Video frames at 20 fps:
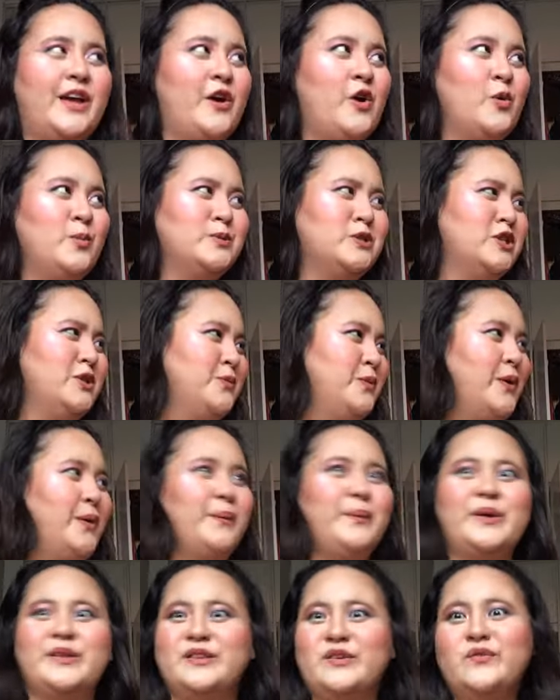I hope she
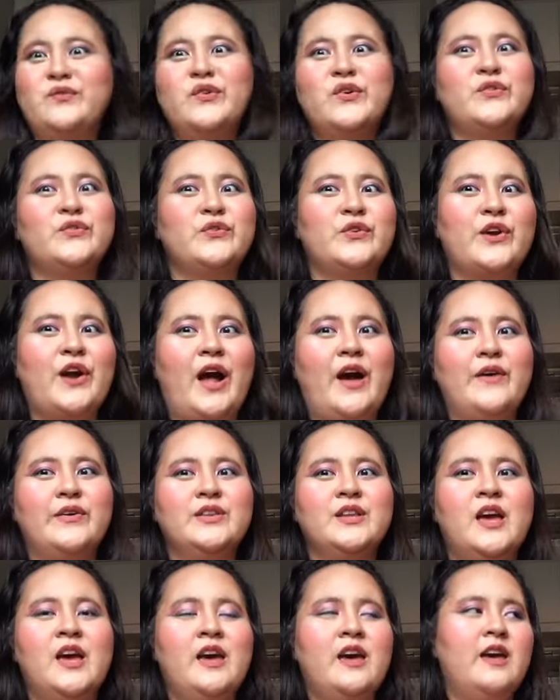will win the fifth
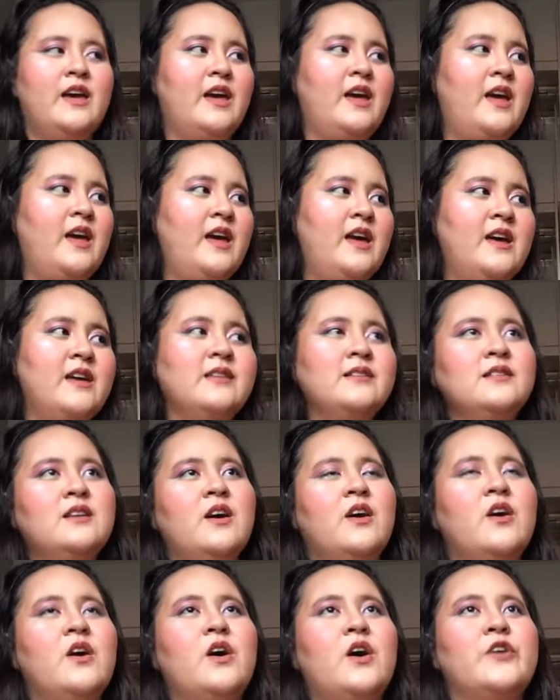crown. And
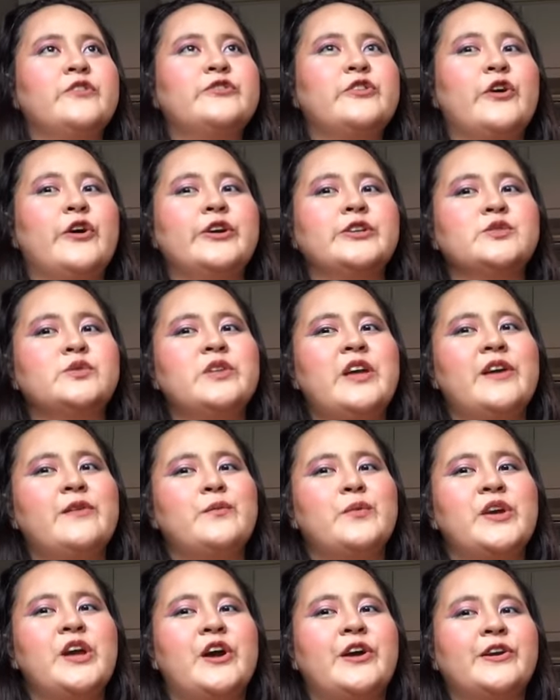of course, they
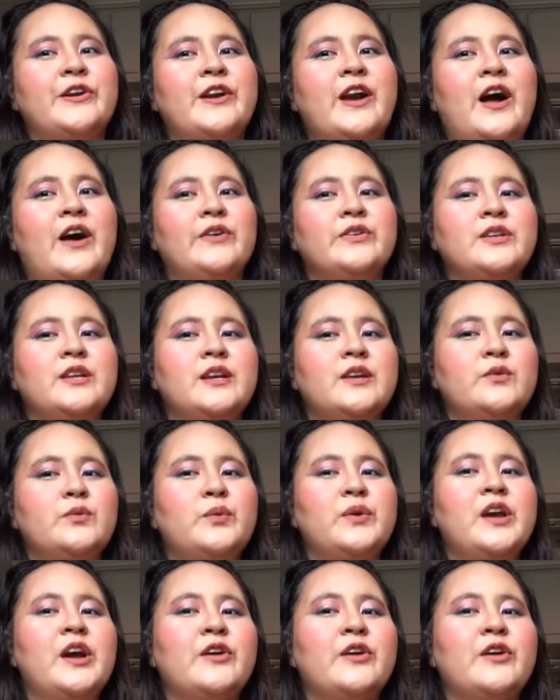are completing